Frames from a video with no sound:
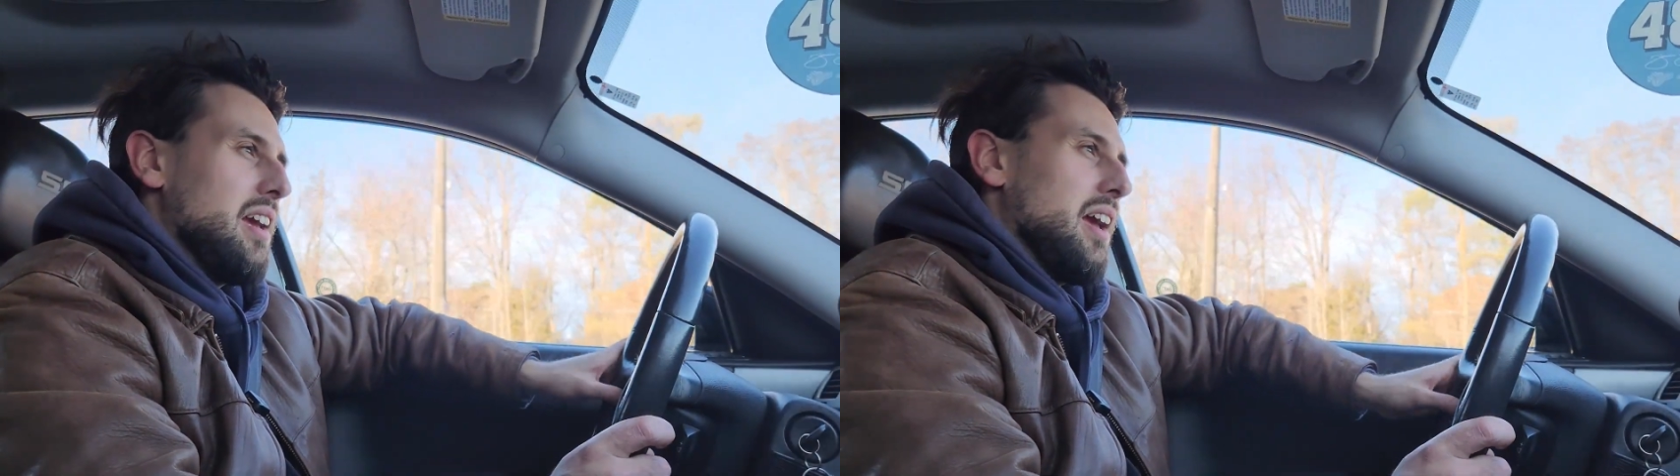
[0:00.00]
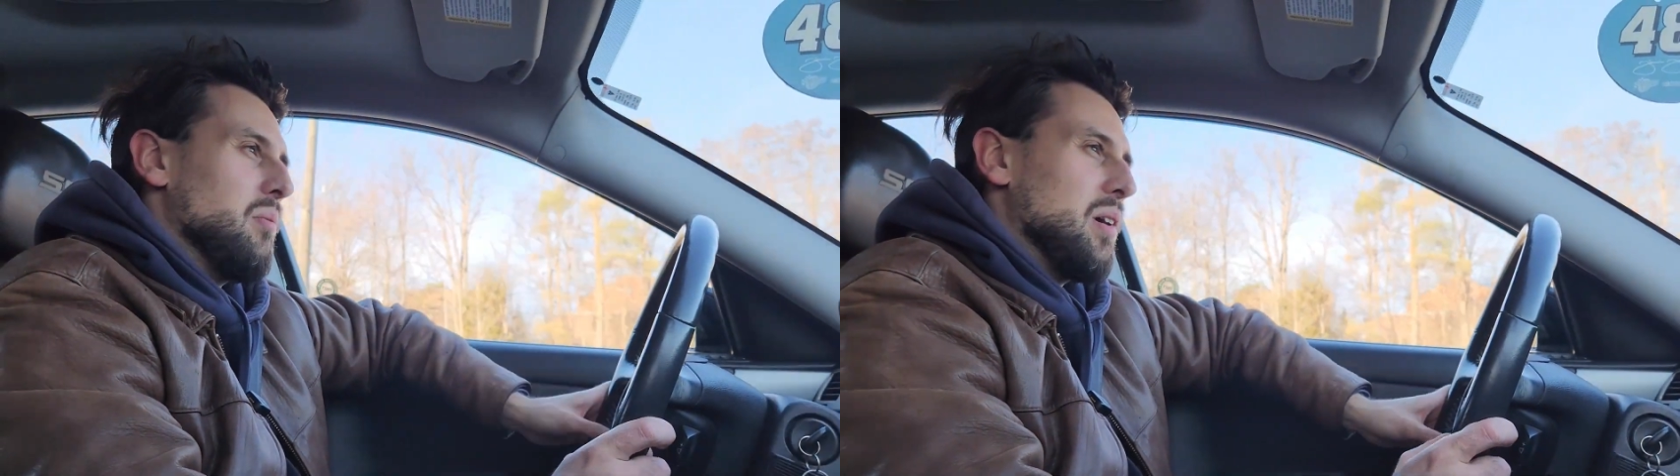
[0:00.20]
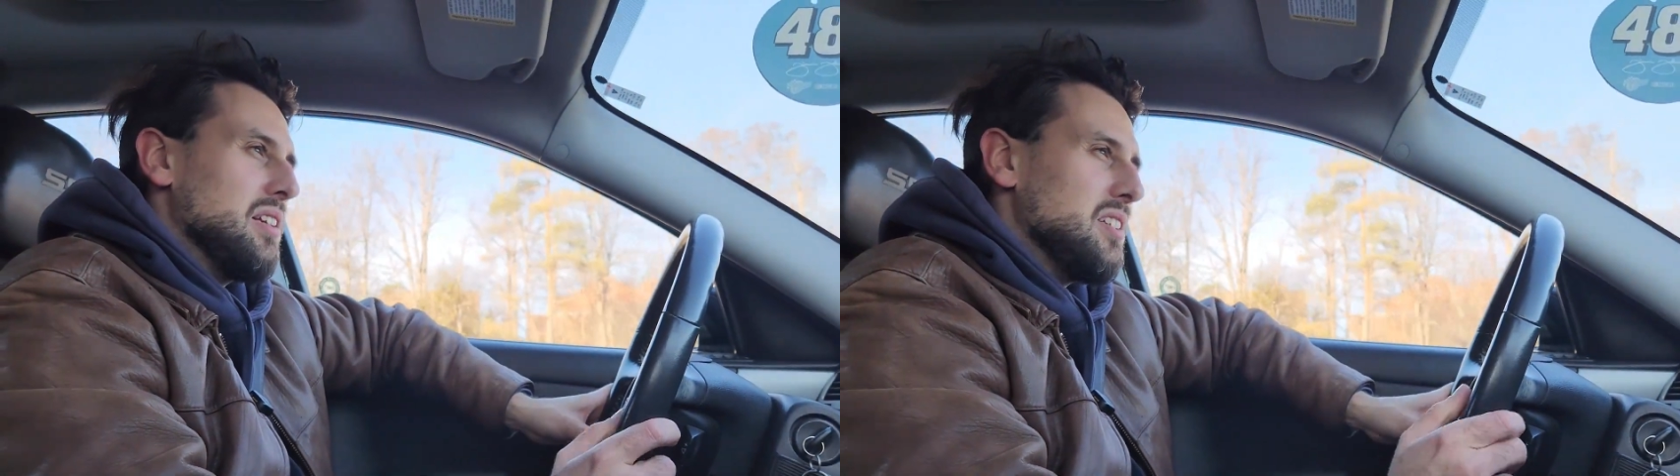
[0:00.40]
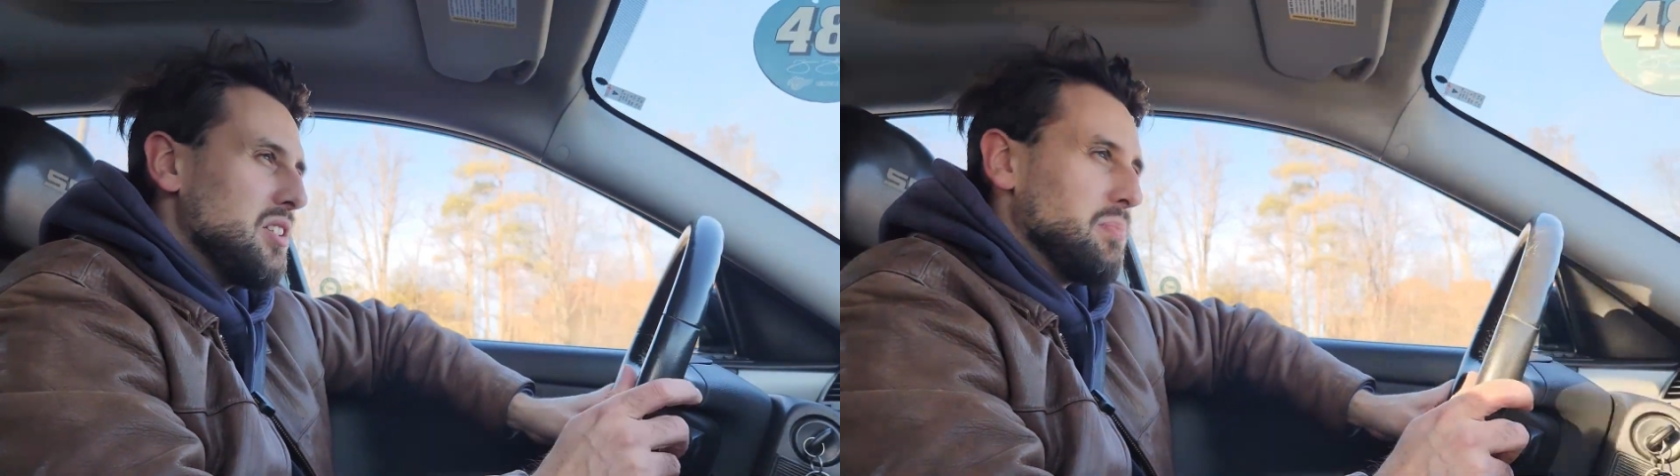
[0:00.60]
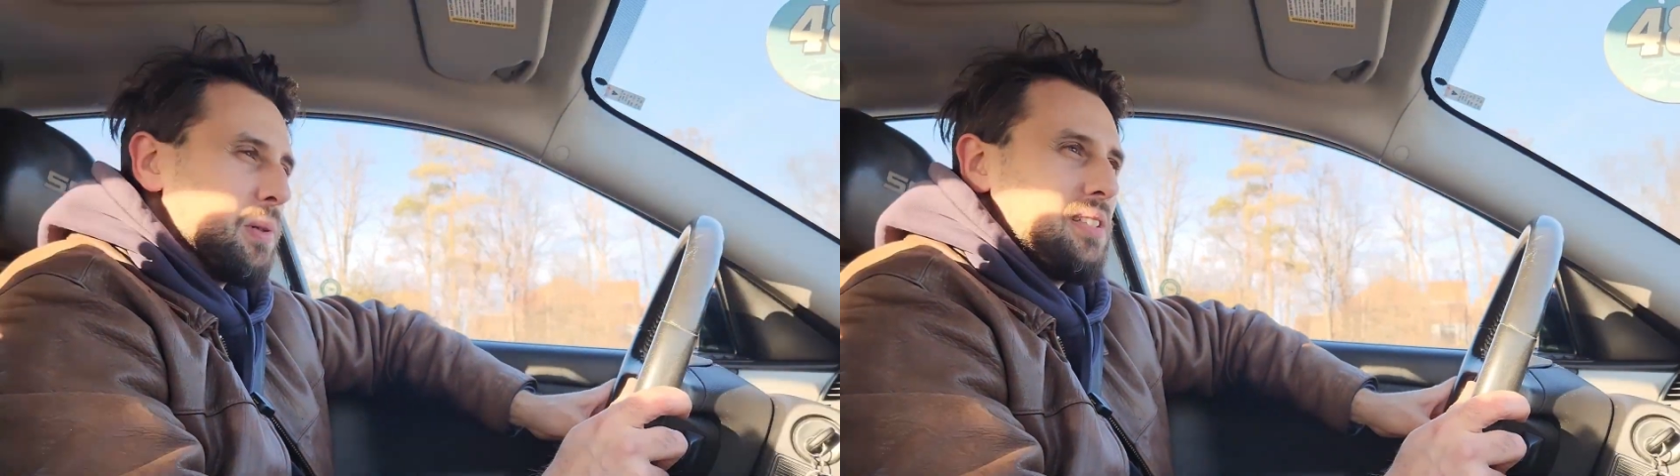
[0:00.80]
And what does a
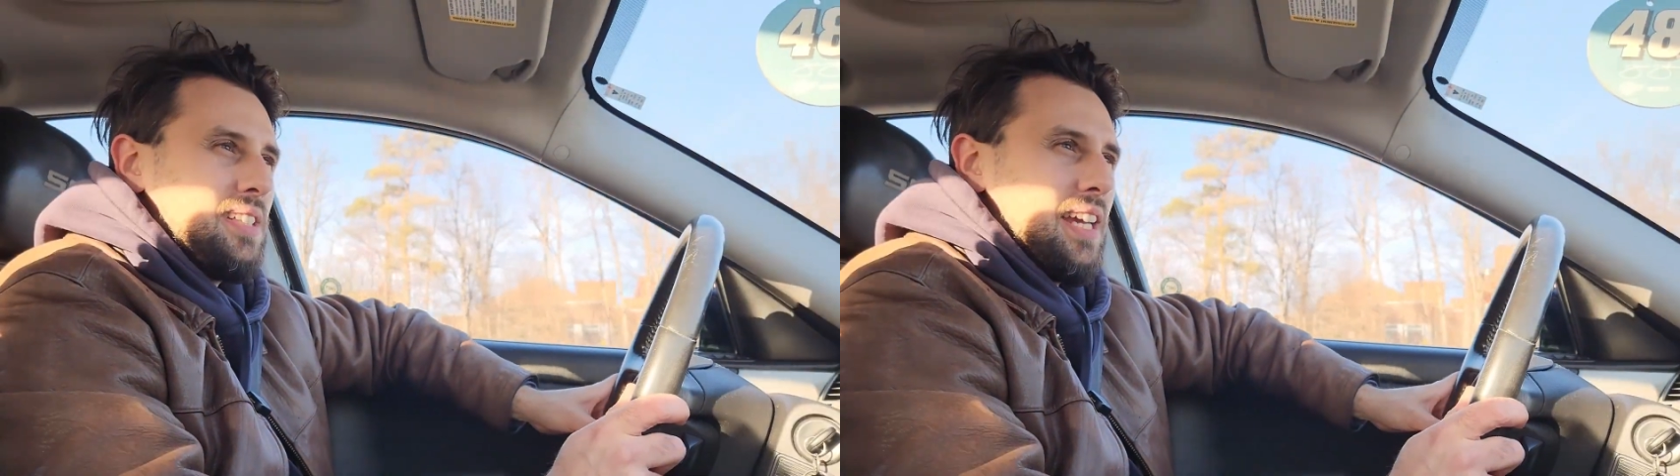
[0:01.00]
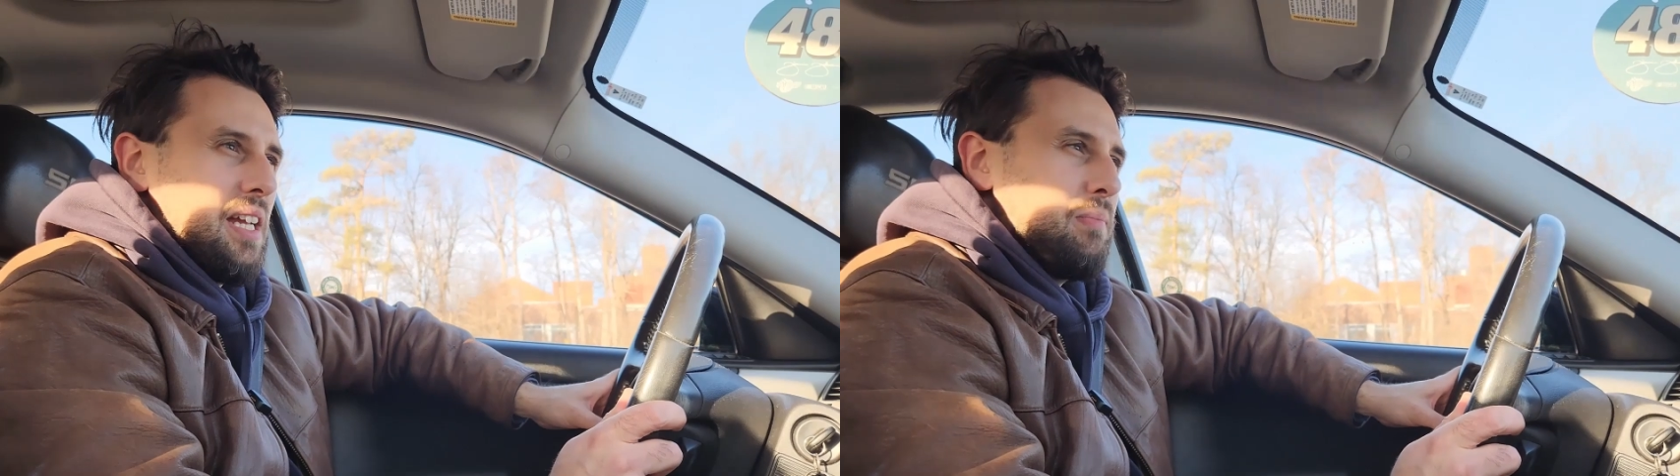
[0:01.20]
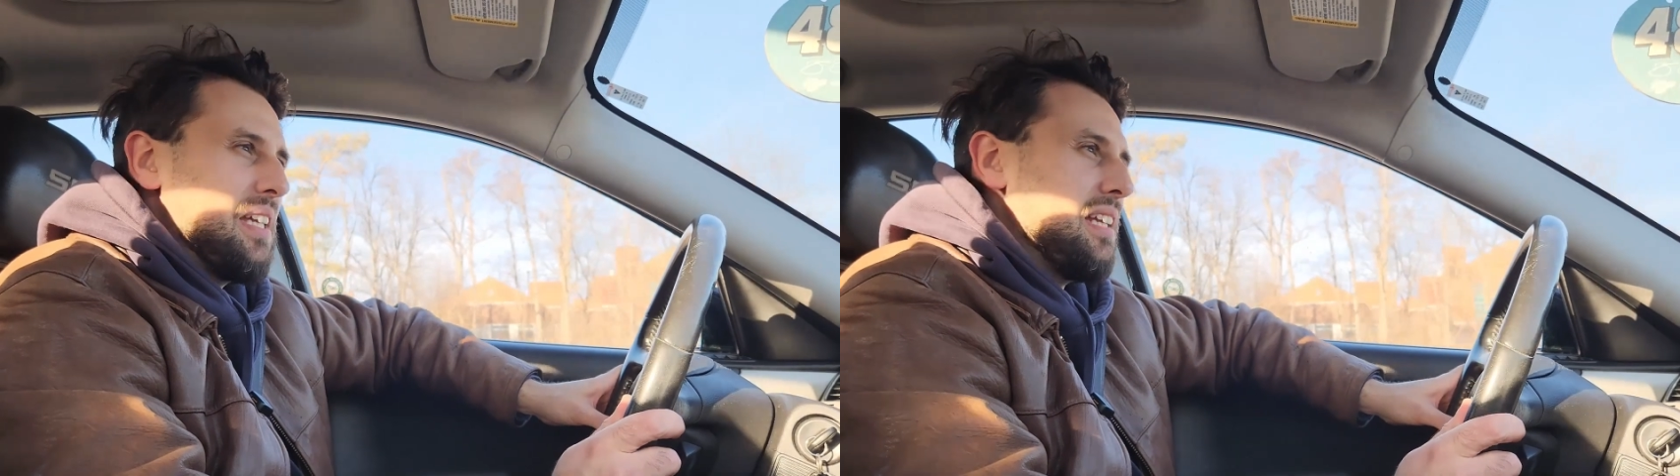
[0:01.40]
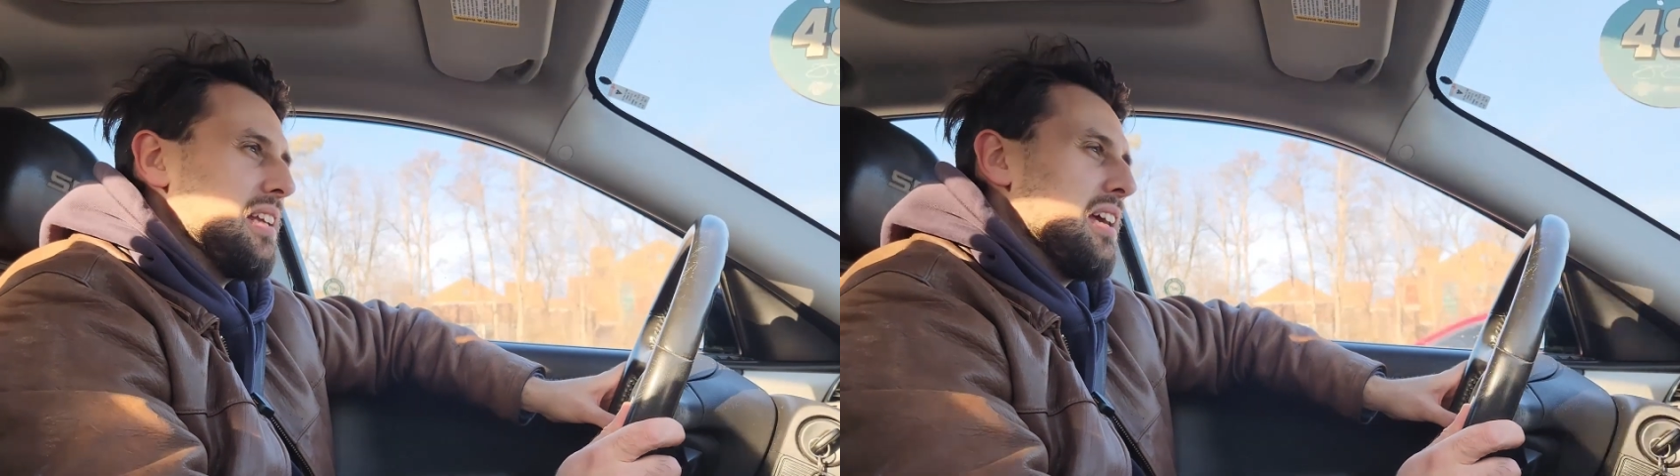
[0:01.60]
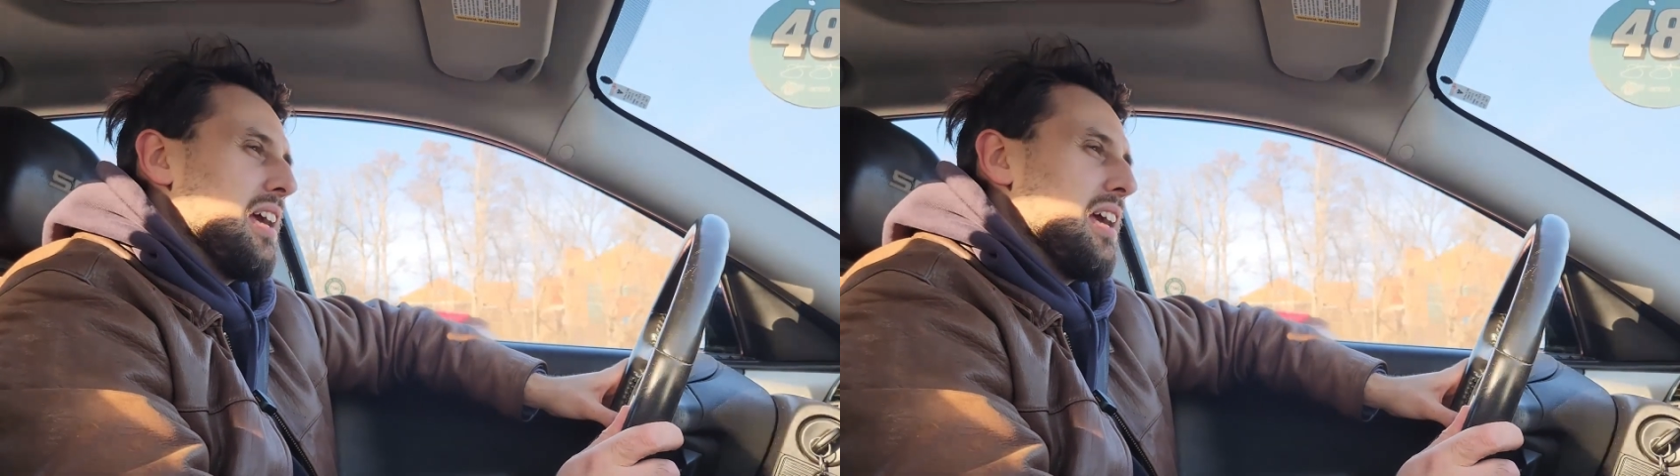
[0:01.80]
sports sedan mean?